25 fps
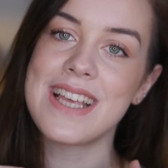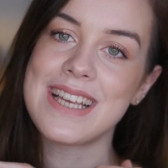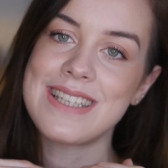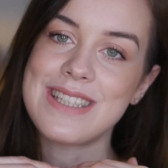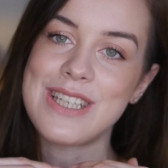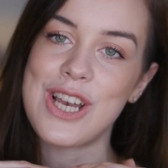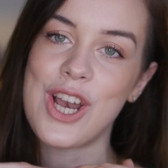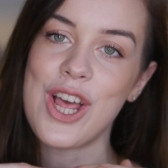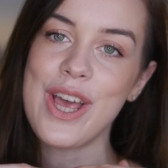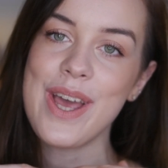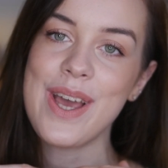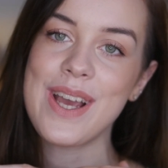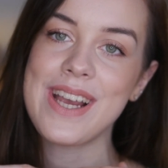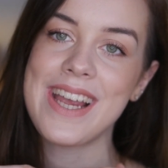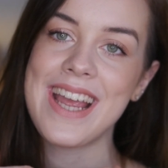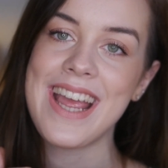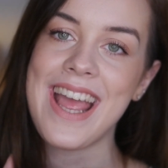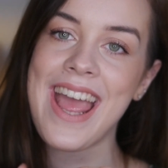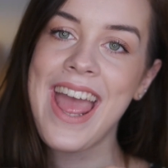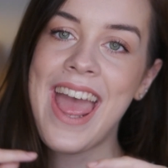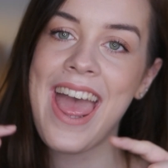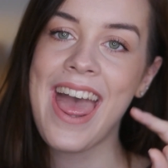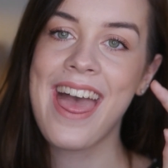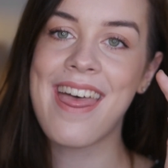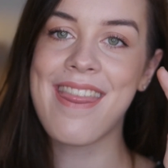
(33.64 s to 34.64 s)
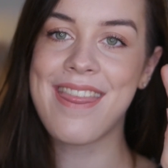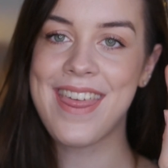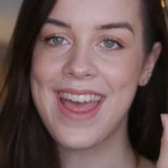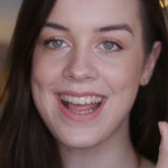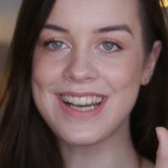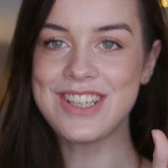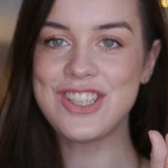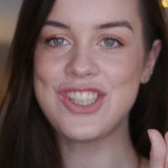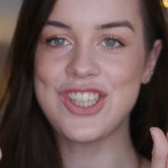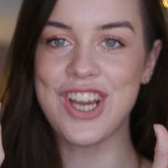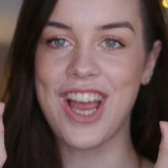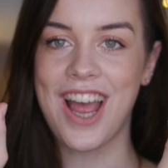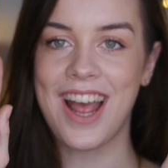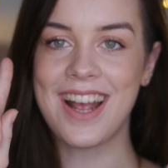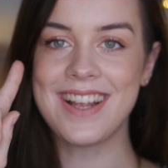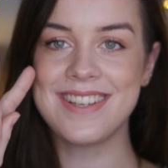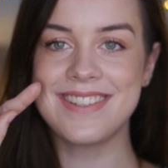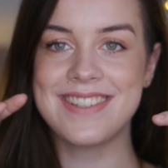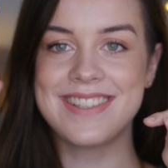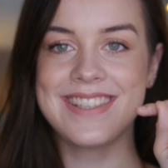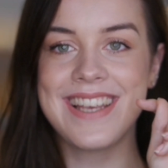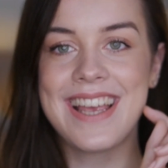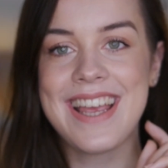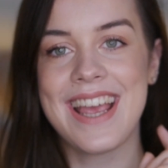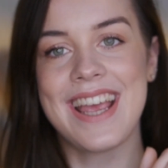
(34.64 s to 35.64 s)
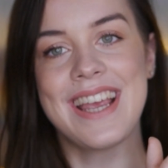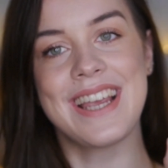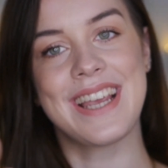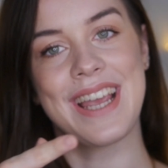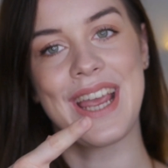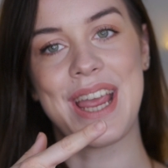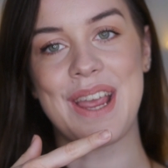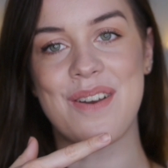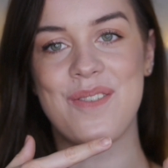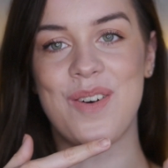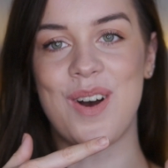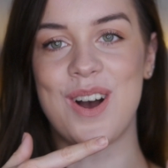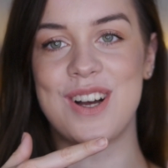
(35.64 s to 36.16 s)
this look, then just keep